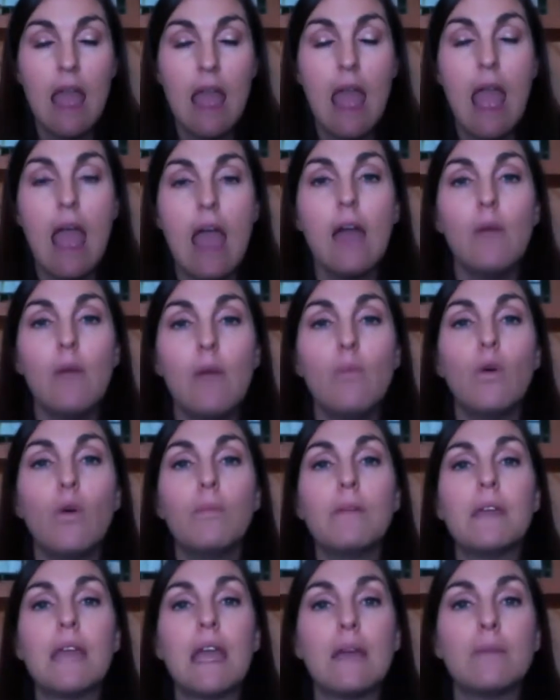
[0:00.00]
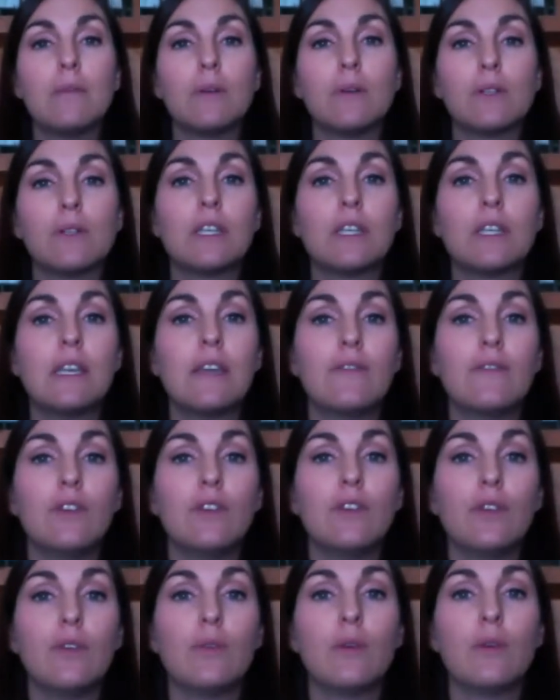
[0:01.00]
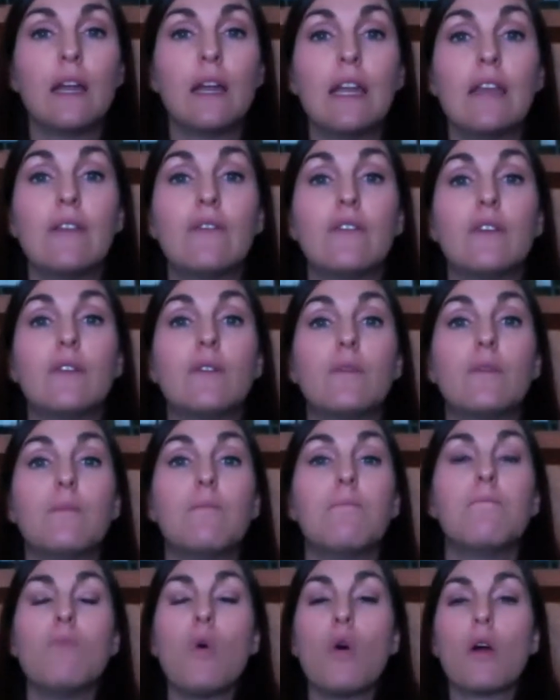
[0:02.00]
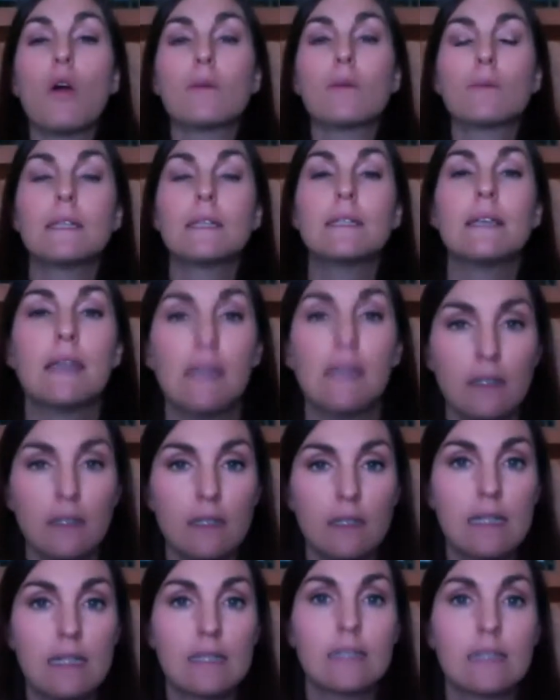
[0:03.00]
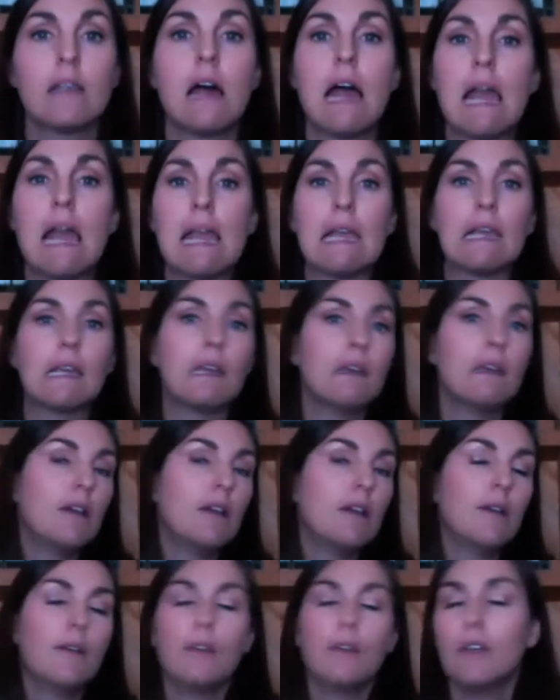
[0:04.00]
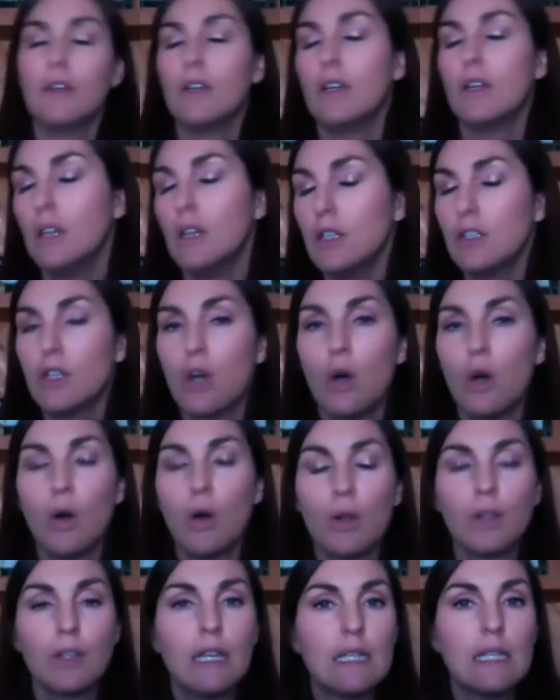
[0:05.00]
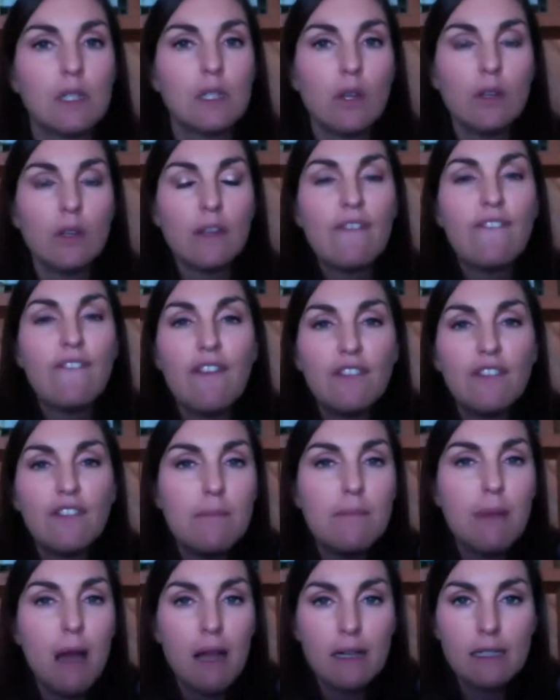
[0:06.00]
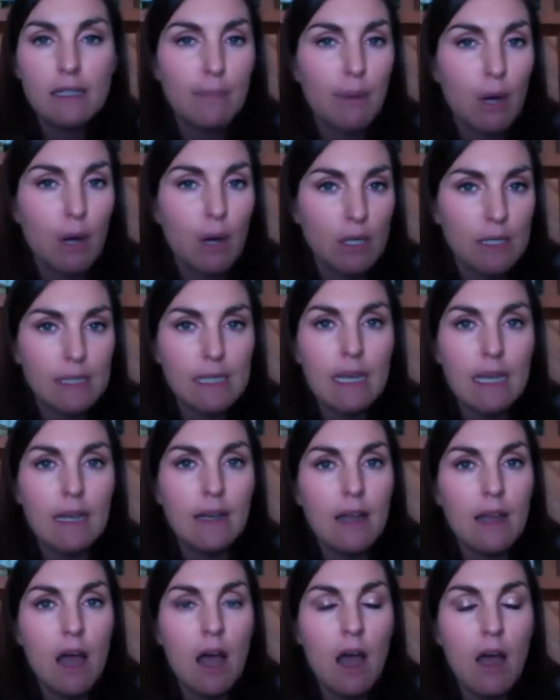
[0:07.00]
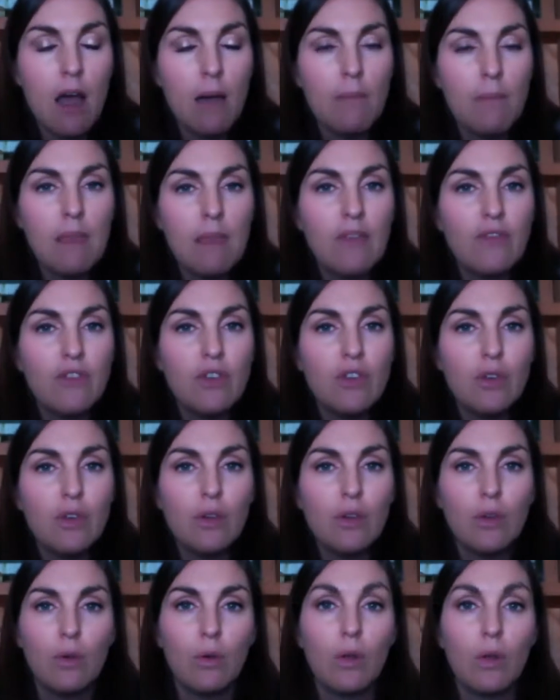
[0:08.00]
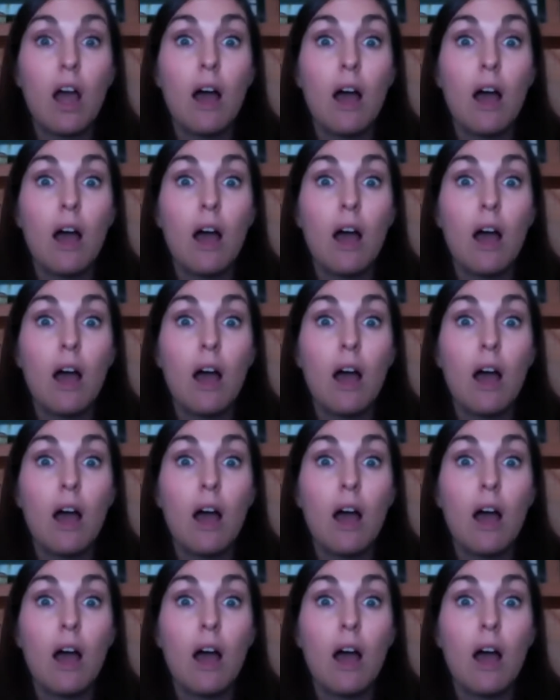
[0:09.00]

and we'll be able to give you an even more ridiculous, like, totally, it's only $50 a person if you come